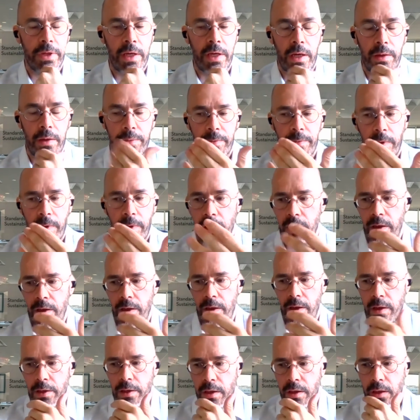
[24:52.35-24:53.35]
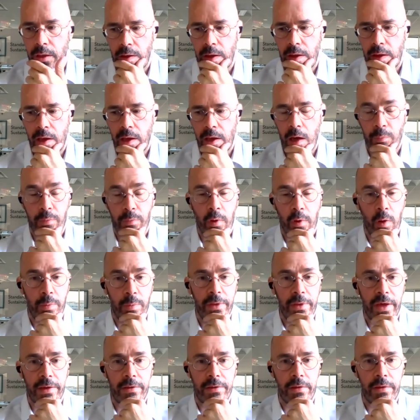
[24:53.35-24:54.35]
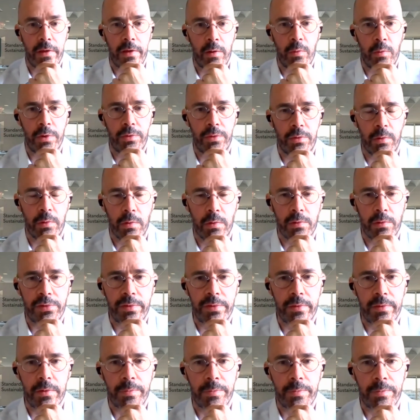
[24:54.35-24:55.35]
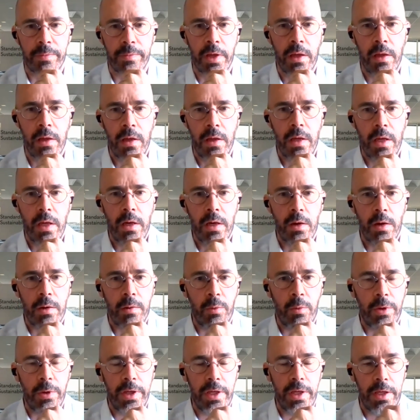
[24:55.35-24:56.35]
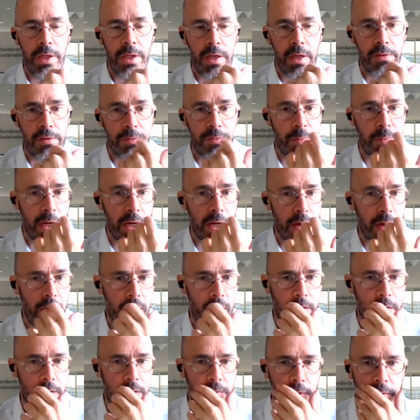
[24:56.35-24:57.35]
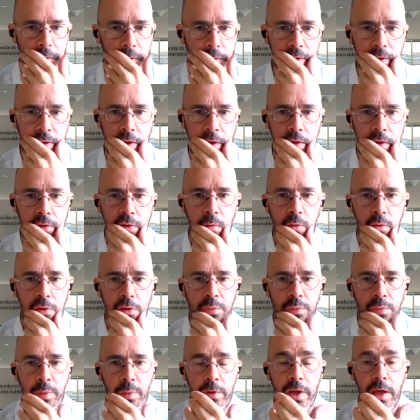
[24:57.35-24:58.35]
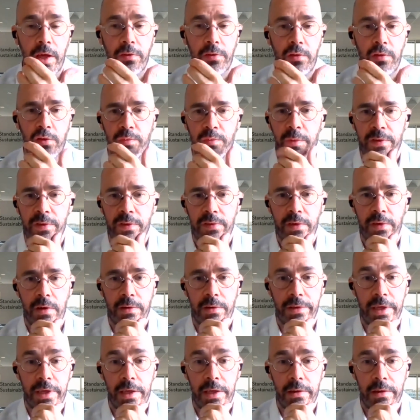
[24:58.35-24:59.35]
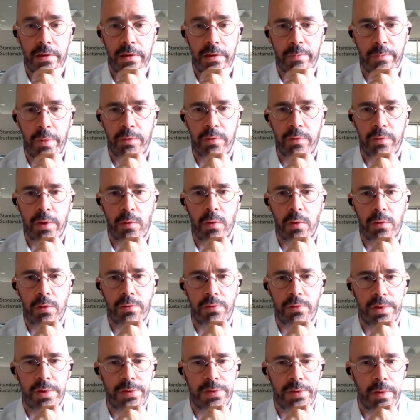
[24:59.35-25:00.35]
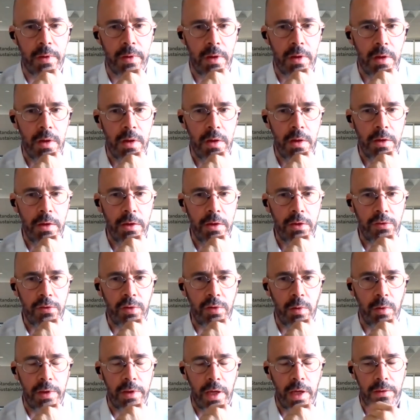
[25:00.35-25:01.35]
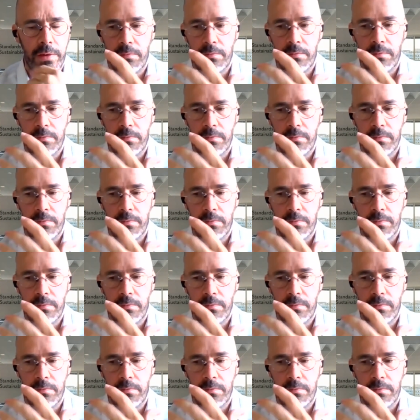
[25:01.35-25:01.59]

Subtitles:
have updated our rules, no? We, as Verra, agree that these corresponding adjustments are needed between countries so that